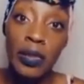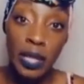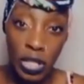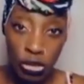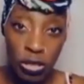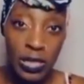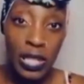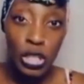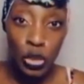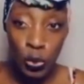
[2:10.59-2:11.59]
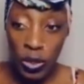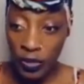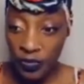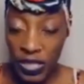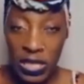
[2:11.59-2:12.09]
the countries that you want
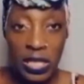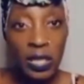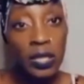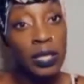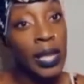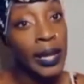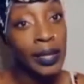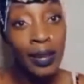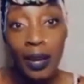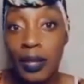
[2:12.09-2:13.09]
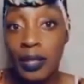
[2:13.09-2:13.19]
to visit, like Ghana,